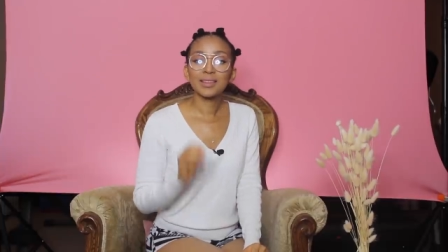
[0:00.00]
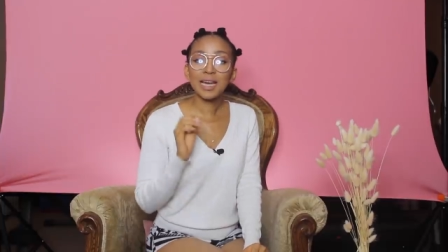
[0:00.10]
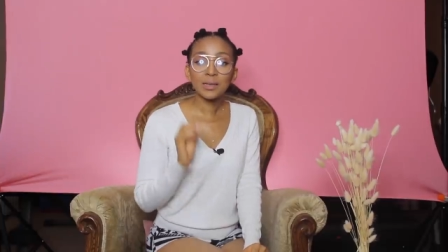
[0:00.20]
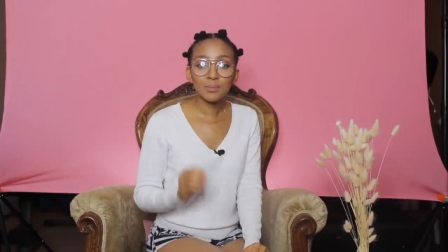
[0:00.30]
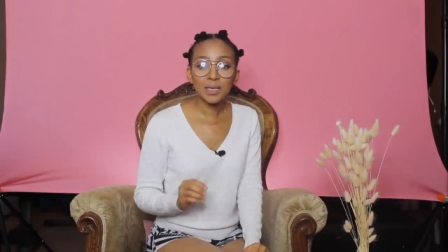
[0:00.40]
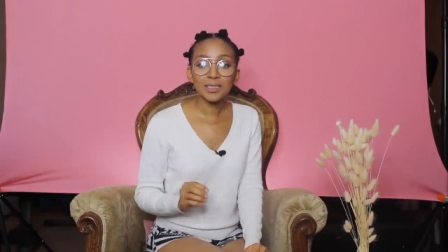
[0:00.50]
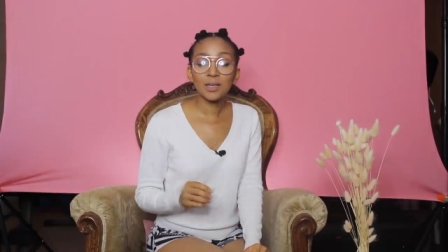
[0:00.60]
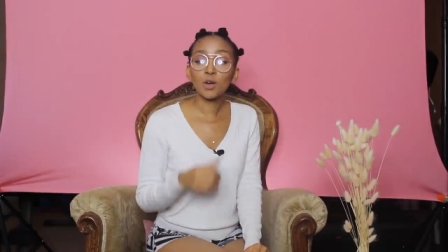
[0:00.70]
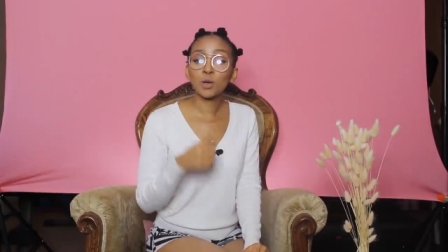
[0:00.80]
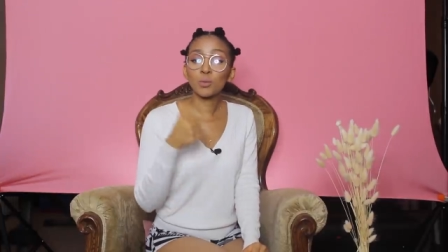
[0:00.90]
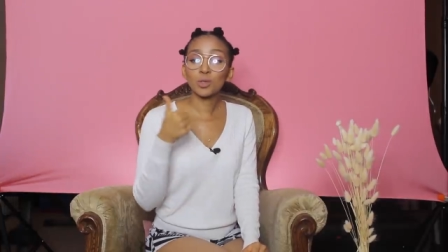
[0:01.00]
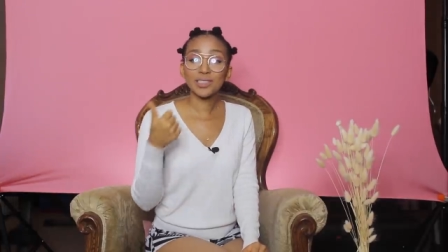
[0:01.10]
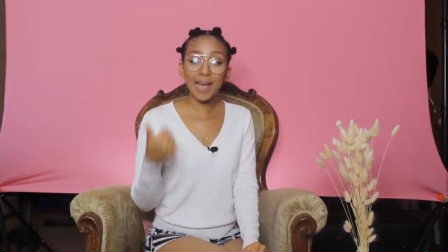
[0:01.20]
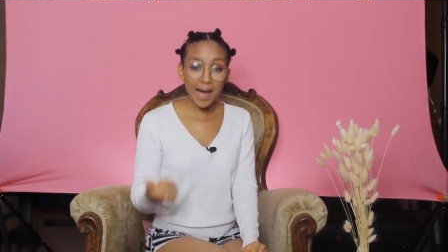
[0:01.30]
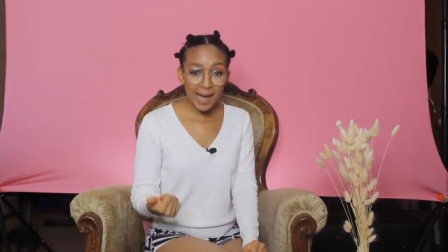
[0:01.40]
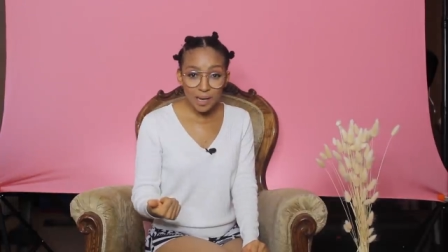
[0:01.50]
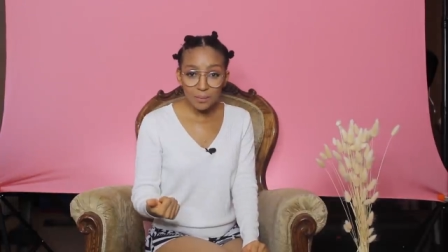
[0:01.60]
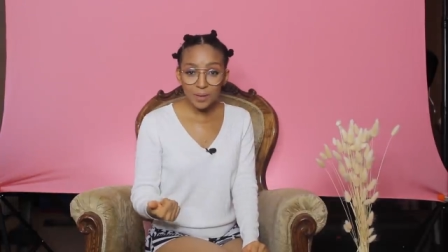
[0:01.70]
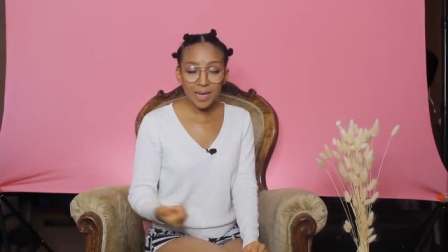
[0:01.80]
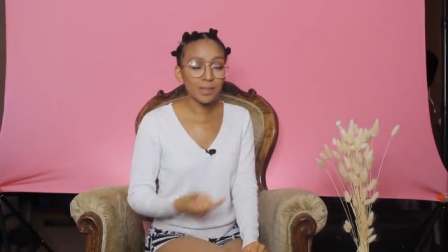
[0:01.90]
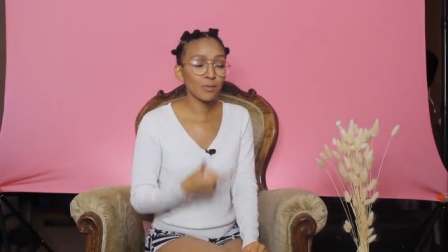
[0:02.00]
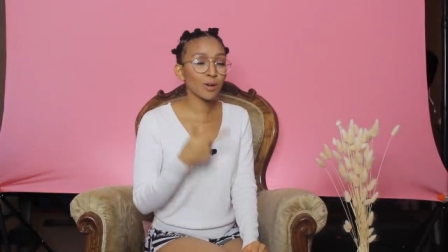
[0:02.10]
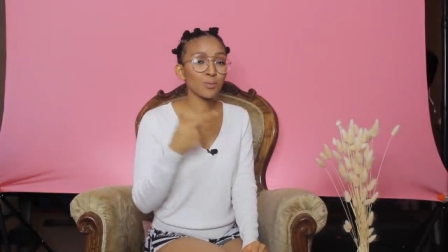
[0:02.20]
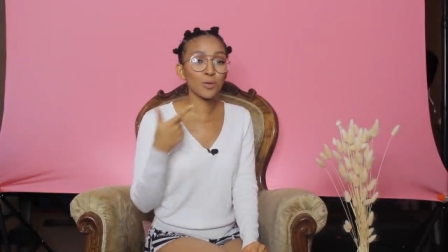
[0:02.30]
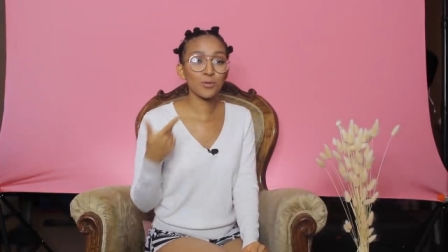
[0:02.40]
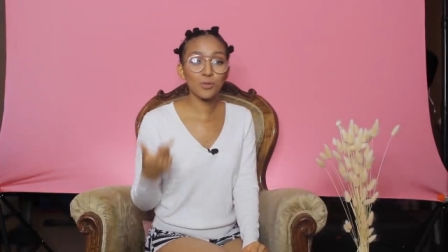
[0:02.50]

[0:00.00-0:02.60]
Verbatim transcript: That means they've got more time and they've got more